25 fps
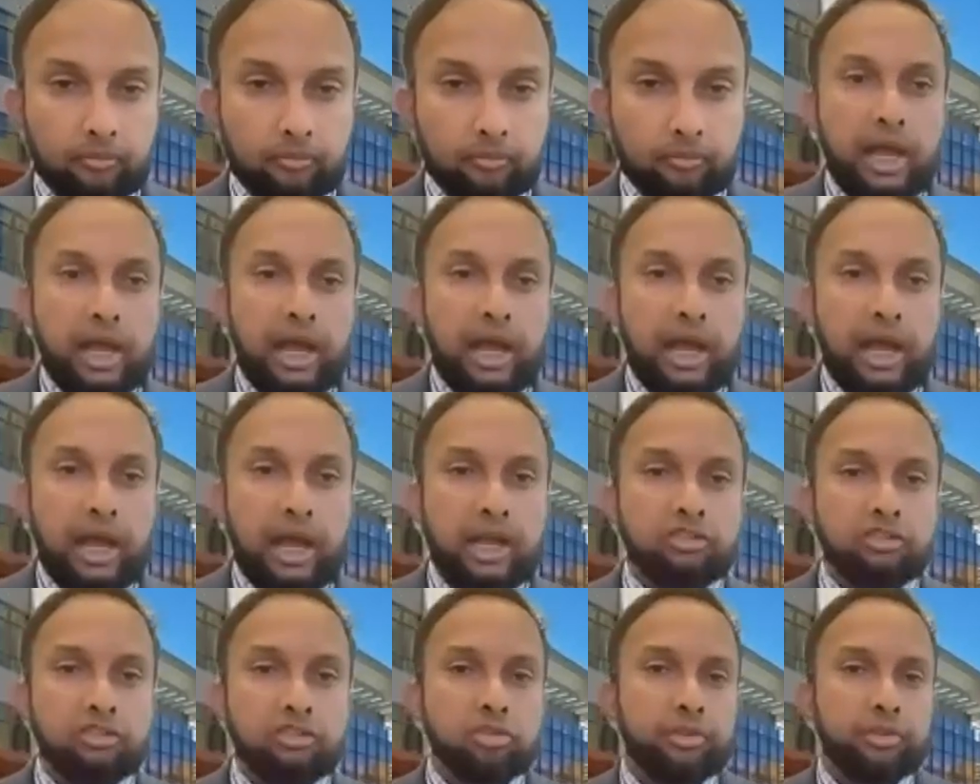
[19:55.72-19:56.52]
And so
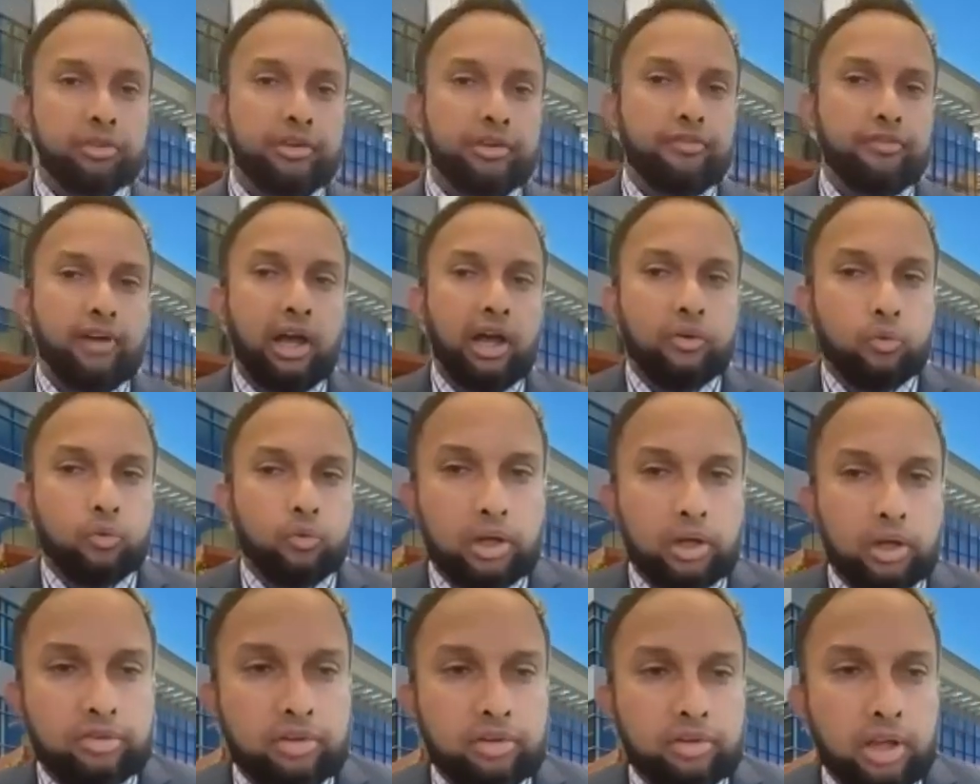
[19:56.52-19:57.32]
what they found
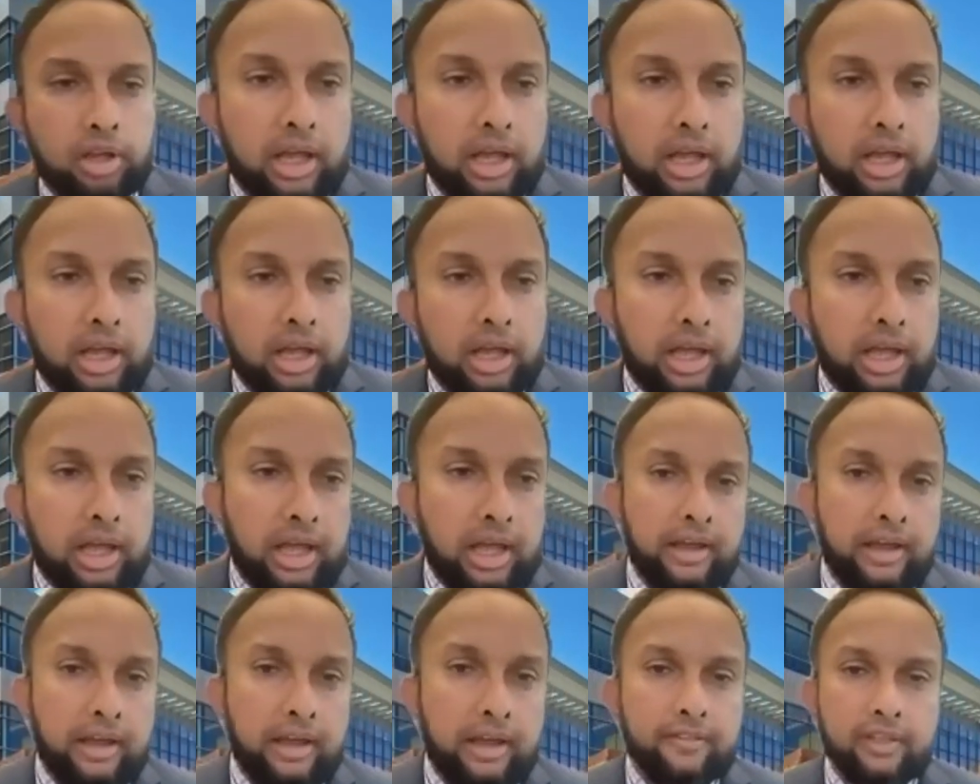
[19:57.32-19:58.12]
was in
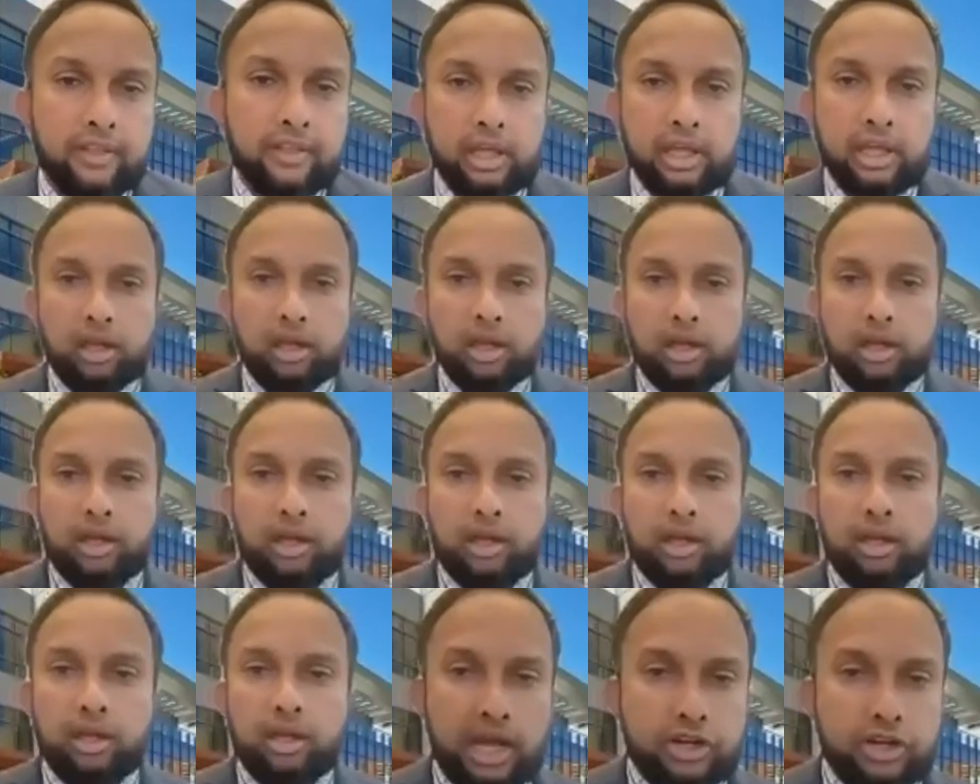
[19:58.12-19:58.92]
the
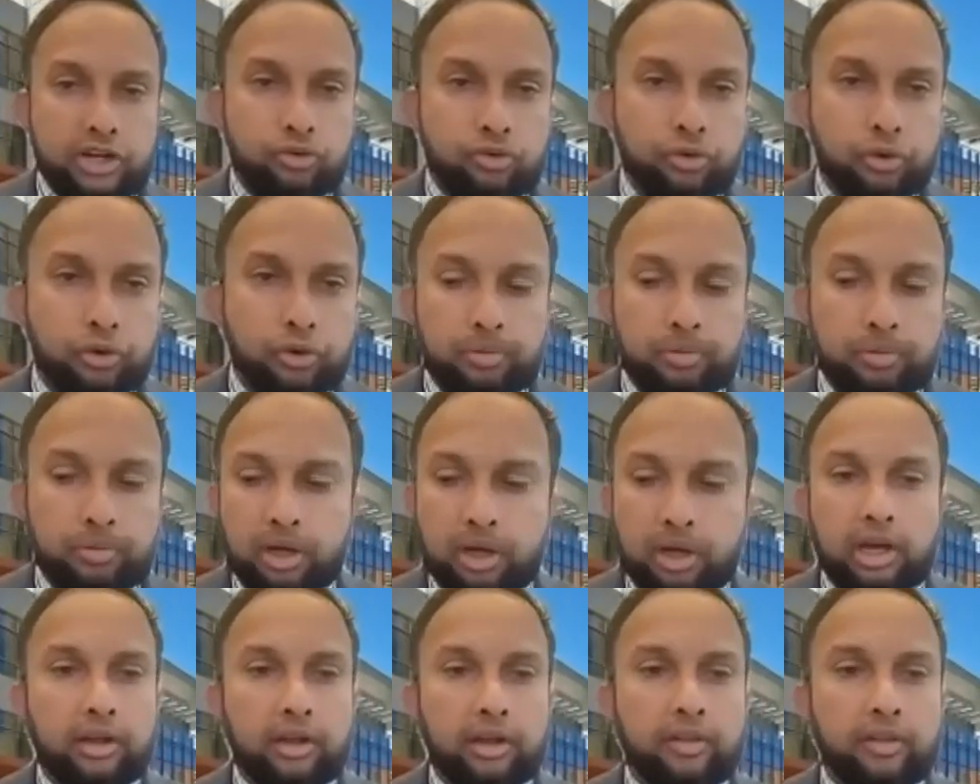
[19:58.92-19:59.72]
NASH group,
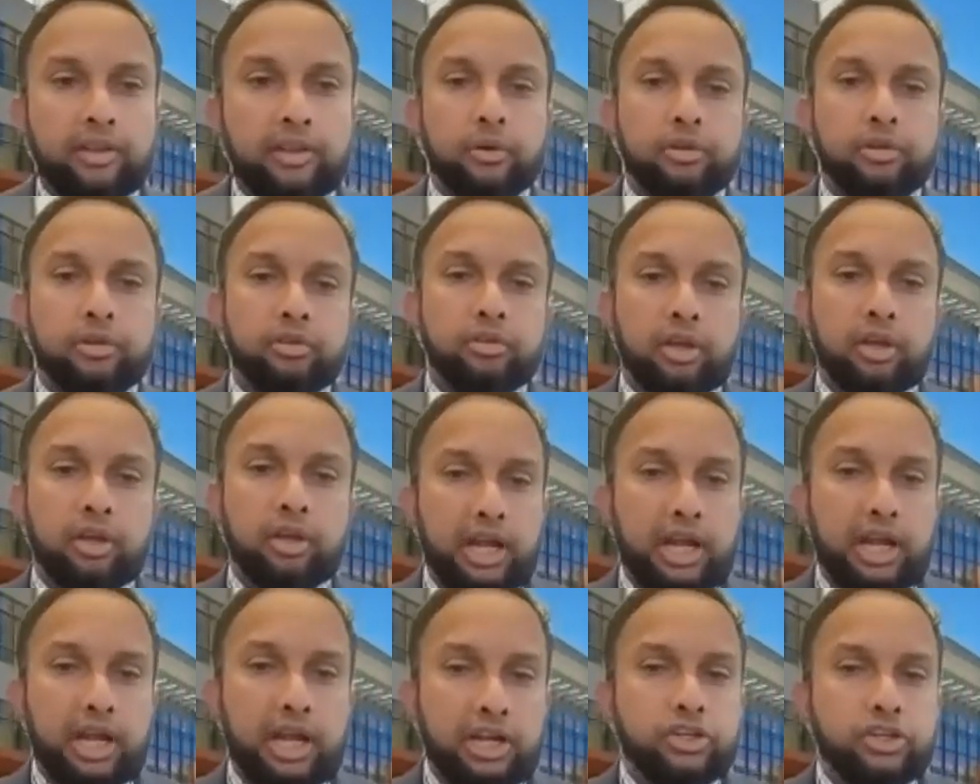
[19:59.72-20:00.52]
there was
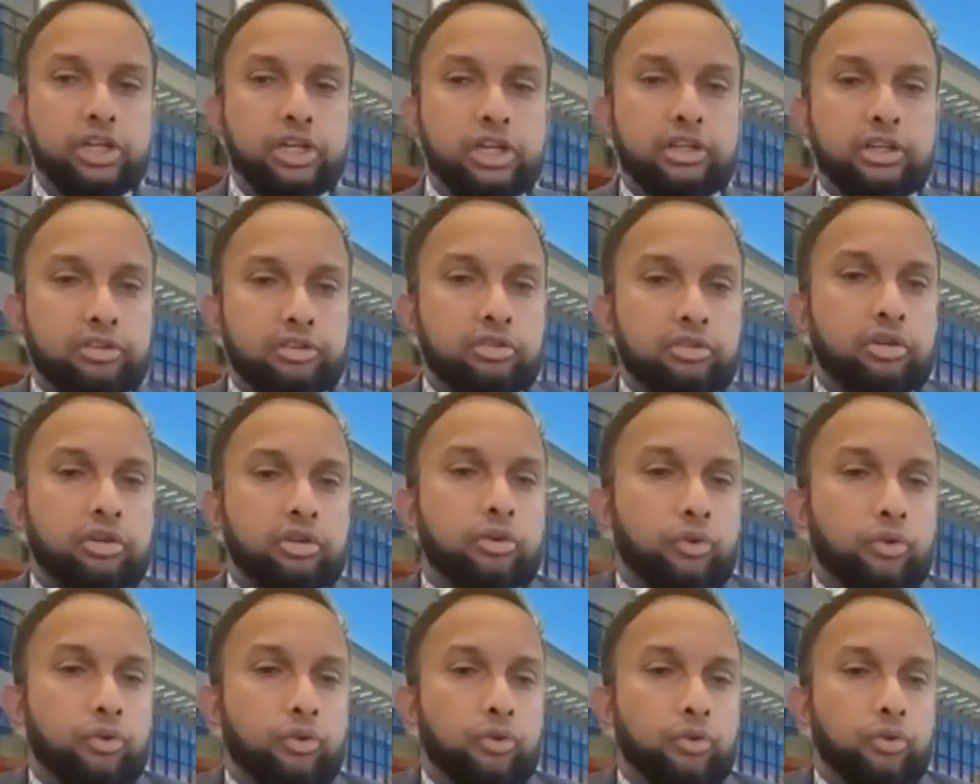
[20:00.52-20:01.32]
actually
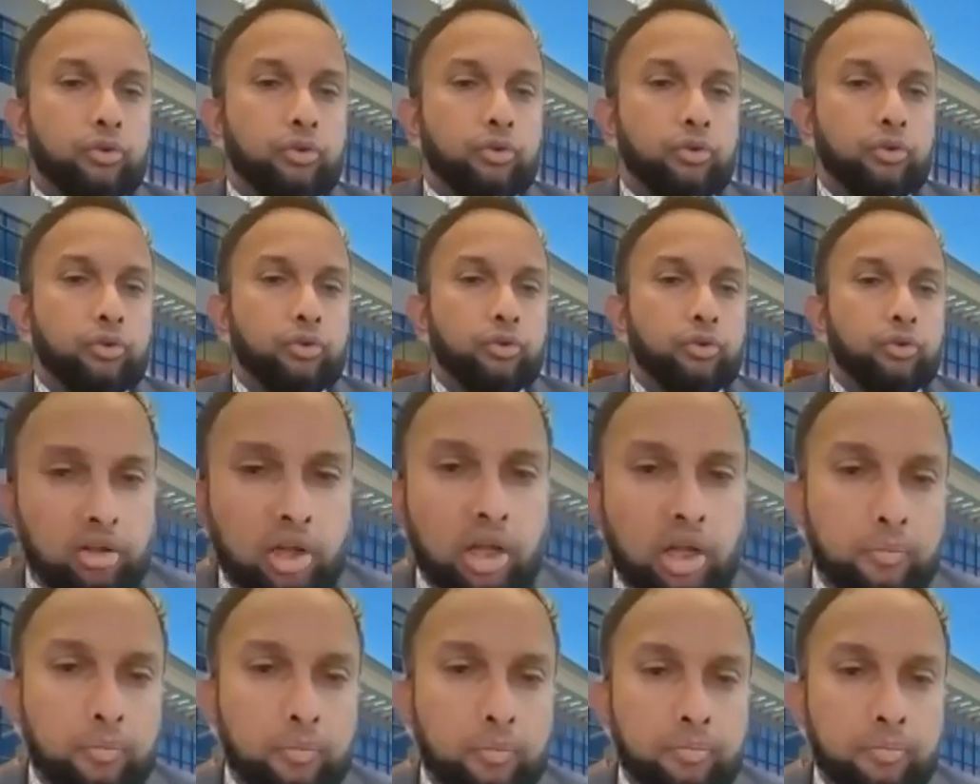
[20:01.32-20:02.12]
disagreement
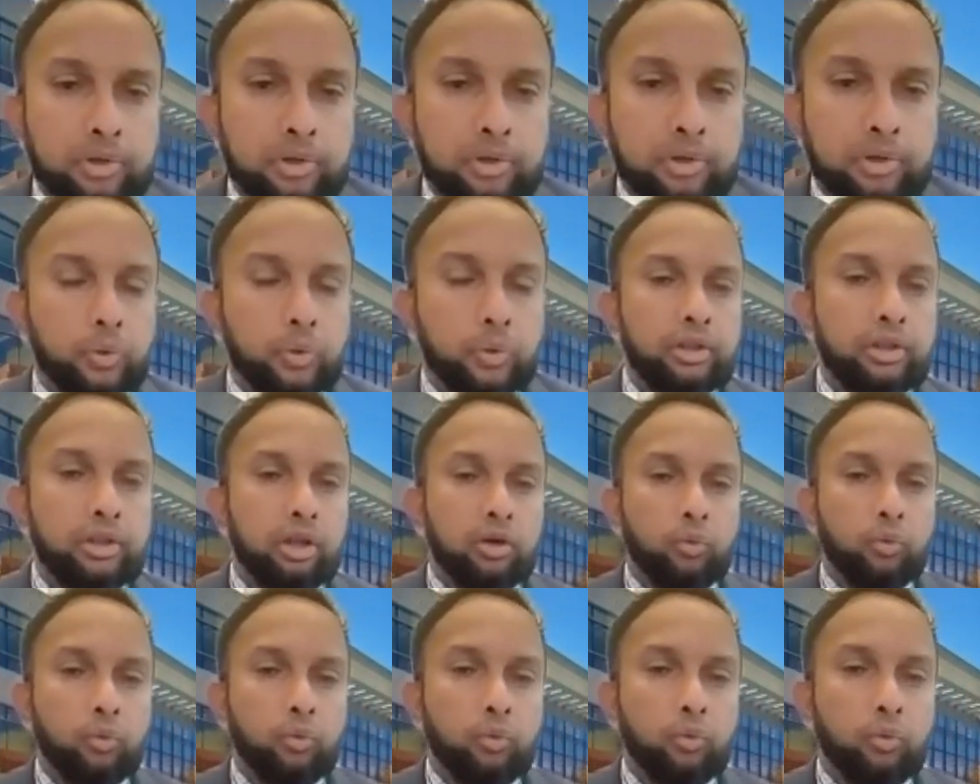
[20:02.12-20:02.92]
between the
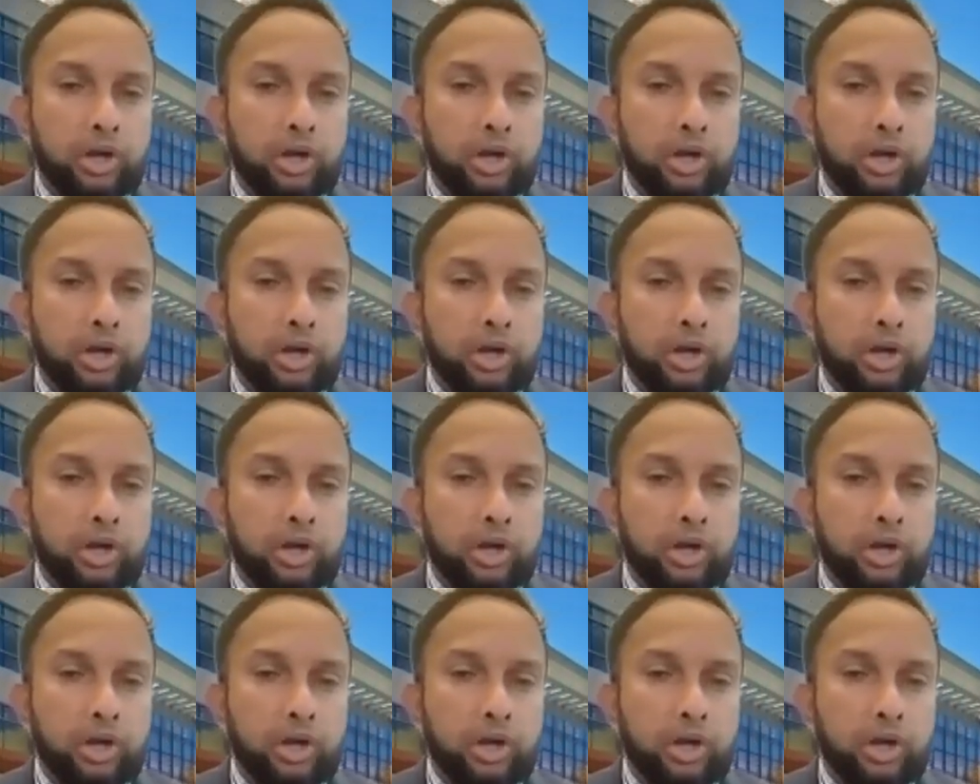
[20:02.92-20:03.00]
wedged